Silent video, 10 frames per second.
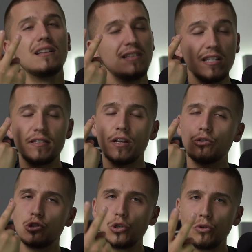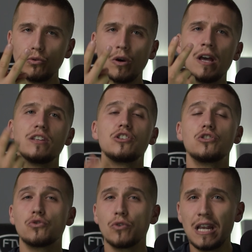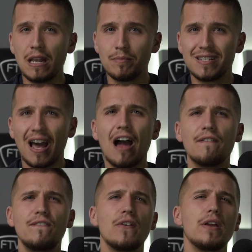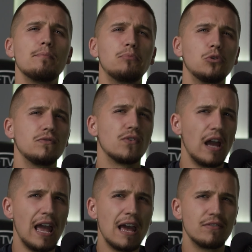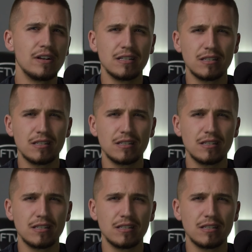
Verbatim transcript: these two streams are very important for every